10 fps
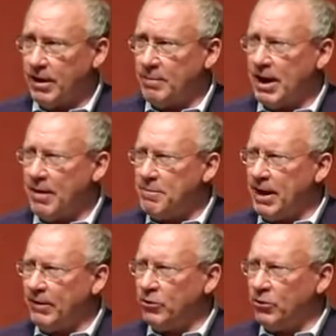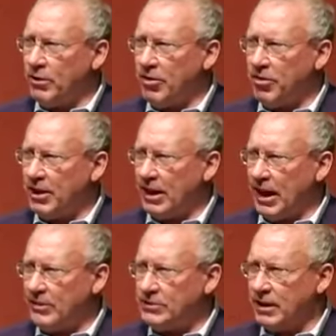I mean, I may have known it
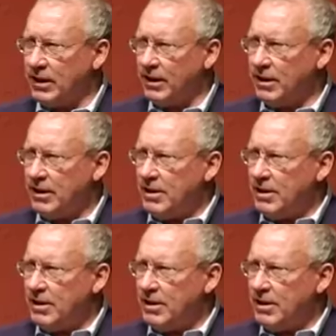theologically,